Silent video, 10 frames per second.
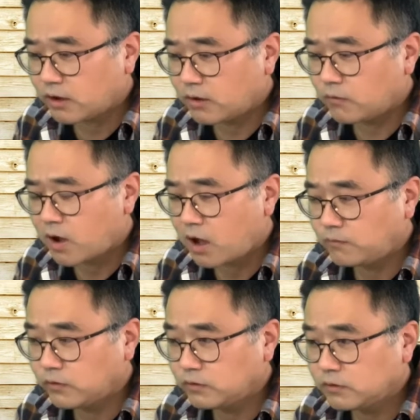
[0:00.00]
What
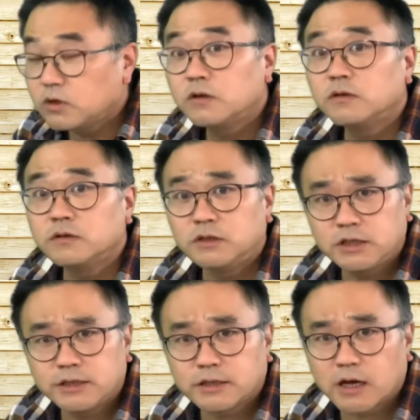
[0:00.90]
happened?
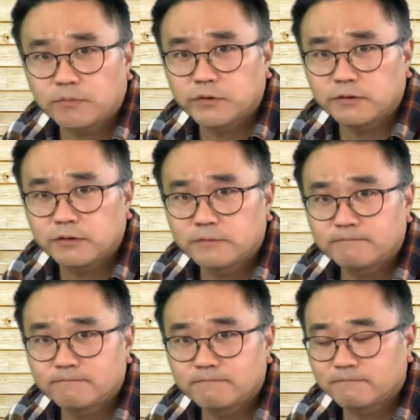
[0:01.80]
Jesus happened.
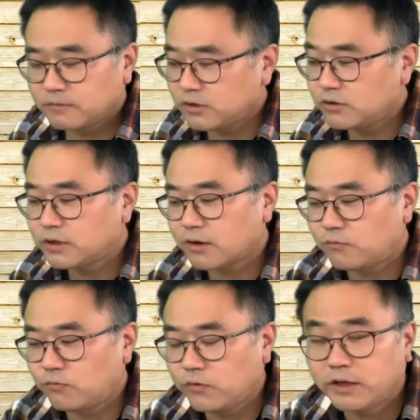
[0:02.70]
You
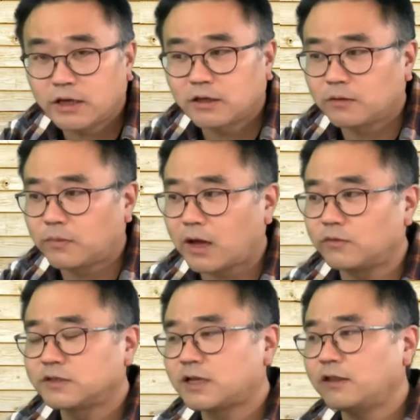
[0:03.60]
can read that in the Bible.
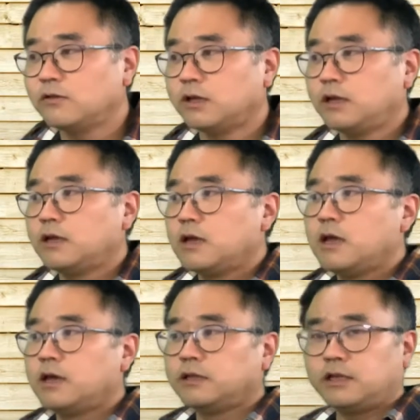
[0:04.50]
Suddenly,
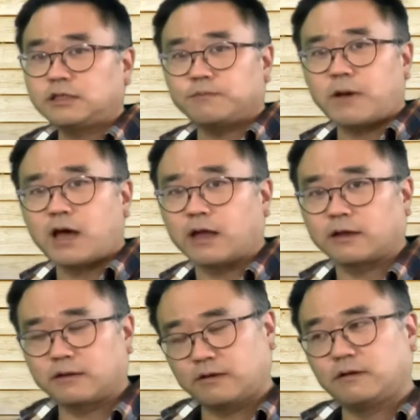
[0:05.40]
this man
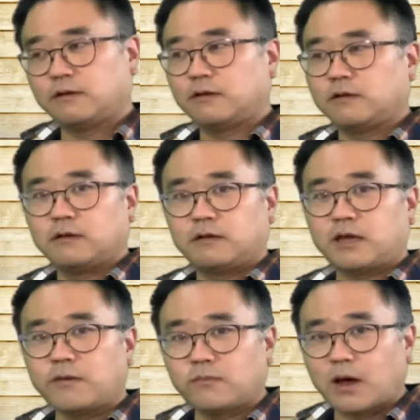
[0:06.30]

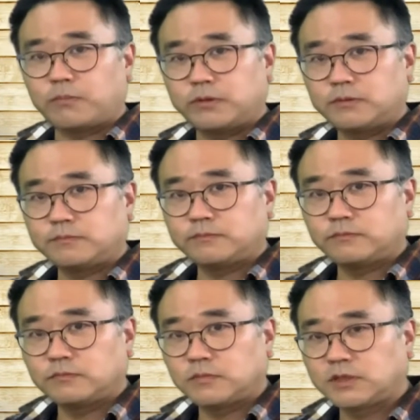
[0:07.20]
came up,
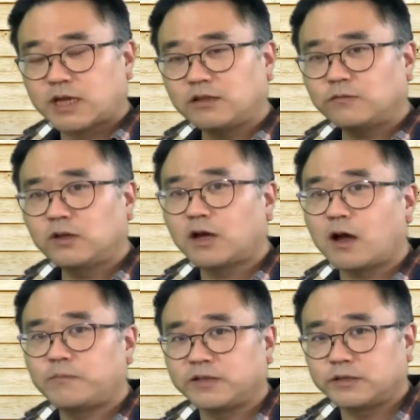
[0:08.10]
son of the
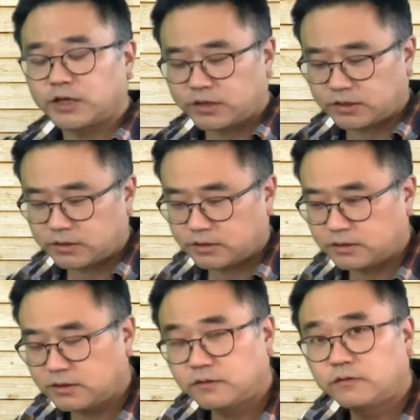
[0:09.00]
carpenter
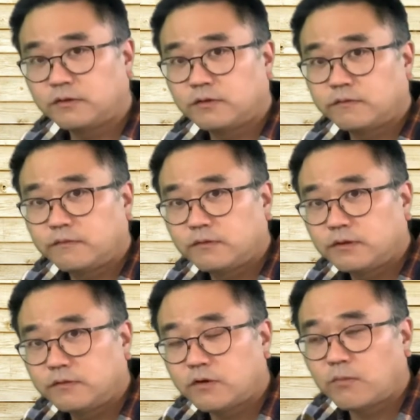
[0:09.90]

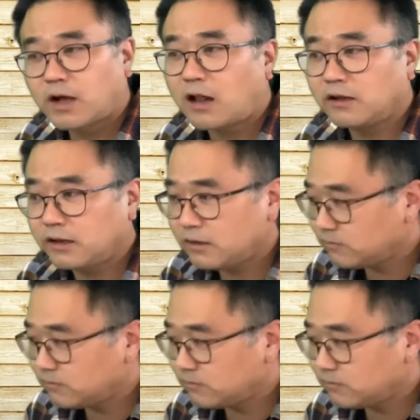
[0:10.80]
from Galilee.